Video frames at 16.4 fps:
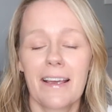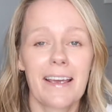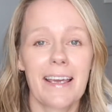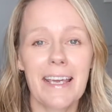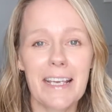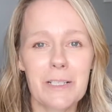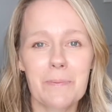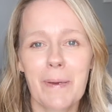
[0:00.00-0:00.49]

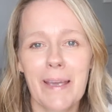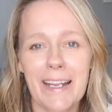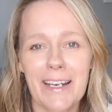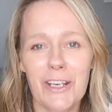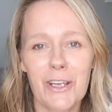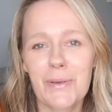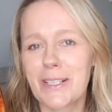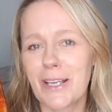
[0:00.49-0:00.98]
he's been
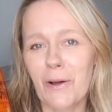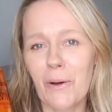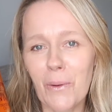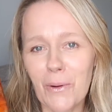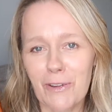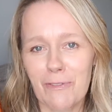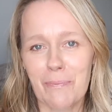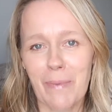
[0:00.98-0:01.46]
using
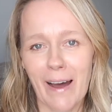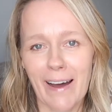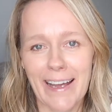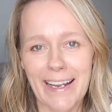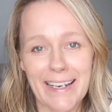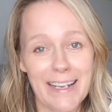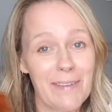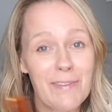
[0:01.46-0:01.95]
all of
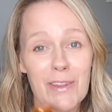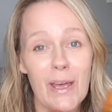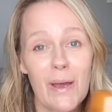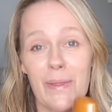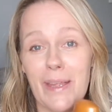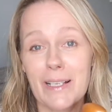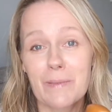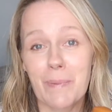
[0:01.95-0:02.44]
mine, even
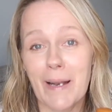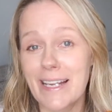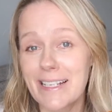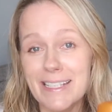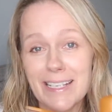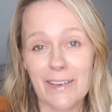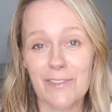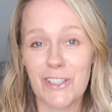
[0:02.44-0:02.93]
though there's
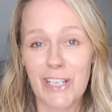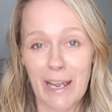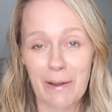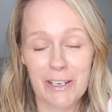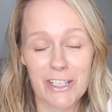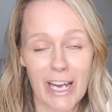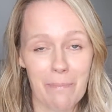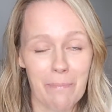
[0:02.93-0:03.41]
plenty of
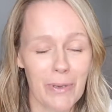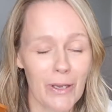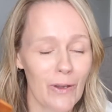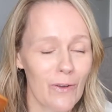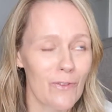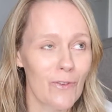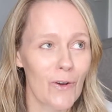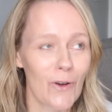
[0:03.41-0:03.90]

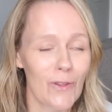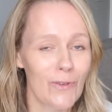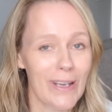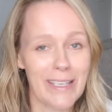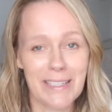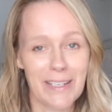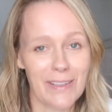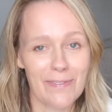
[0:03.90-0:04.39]
shampoo for the
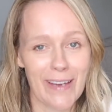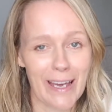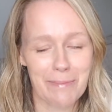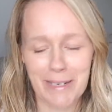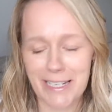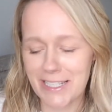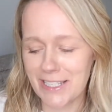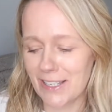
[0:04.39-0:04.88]
rest of the
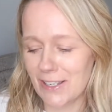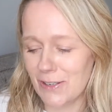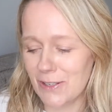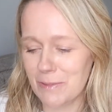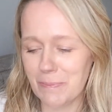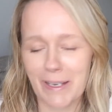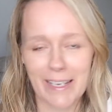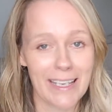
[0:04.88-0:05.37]
family to
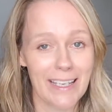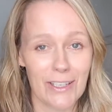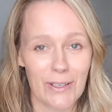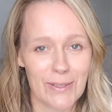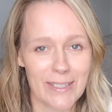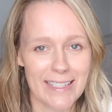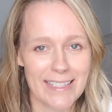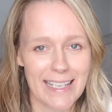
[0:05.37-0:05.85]
use, but he
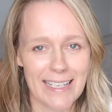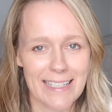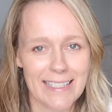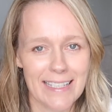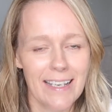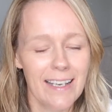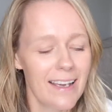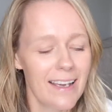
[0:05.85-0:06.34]
uses this.